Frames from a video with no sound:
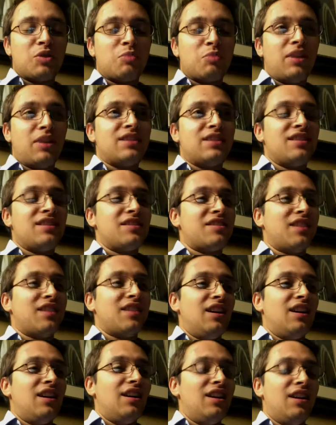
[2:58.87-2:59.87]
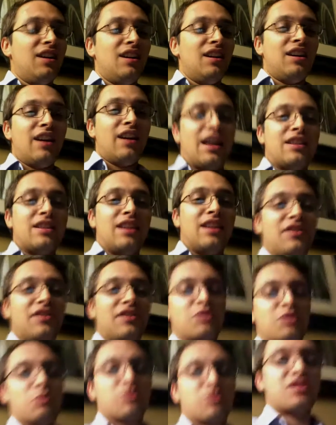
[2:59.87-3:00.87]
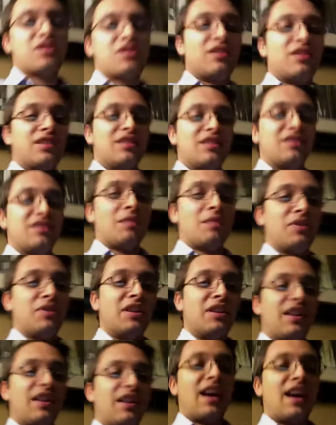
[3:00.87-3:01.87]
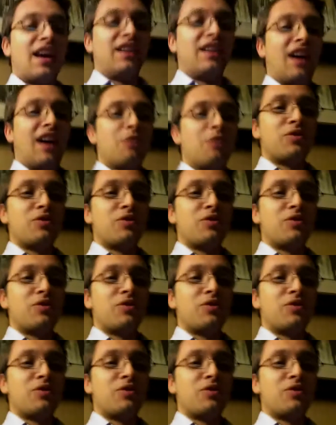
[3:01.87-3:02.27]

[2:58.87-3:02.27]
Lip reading: places, and this was something that I